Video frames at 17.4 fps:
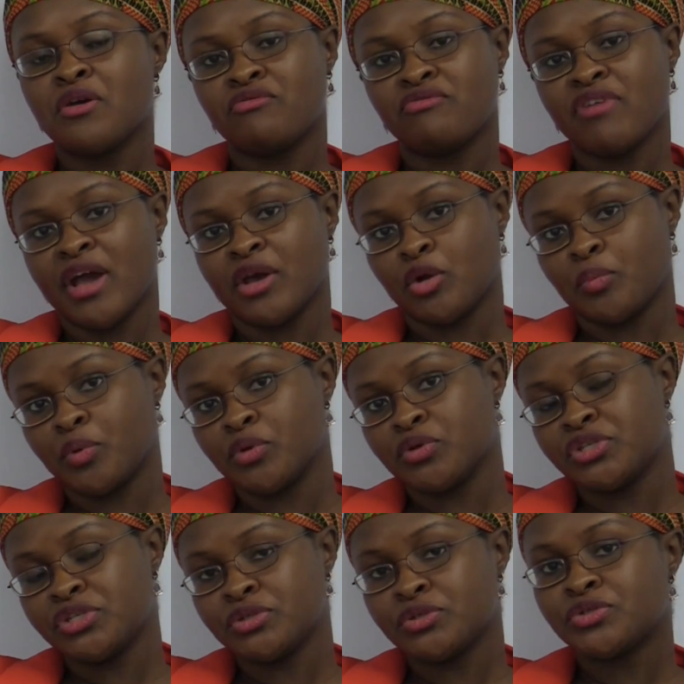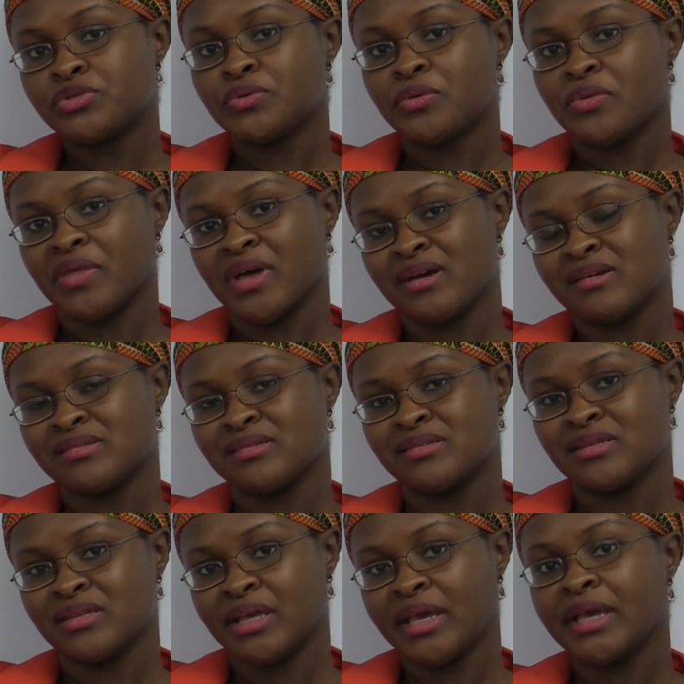right up until
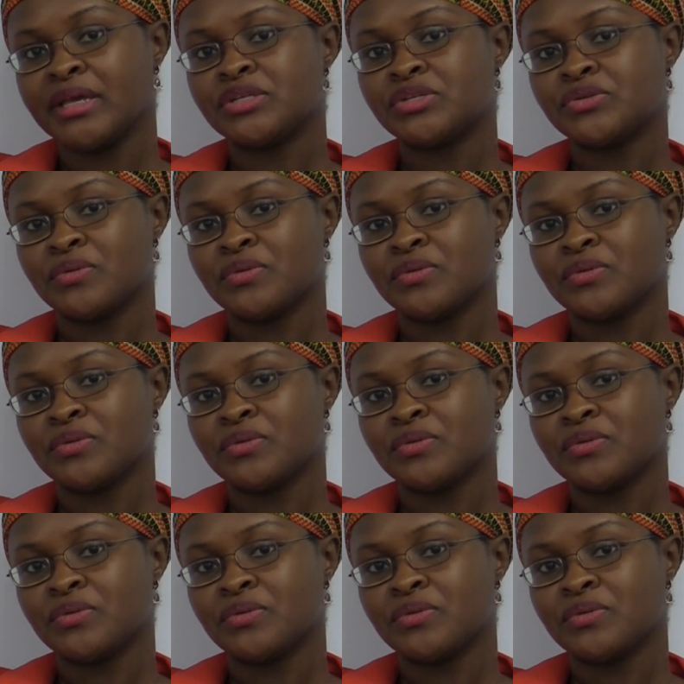2008,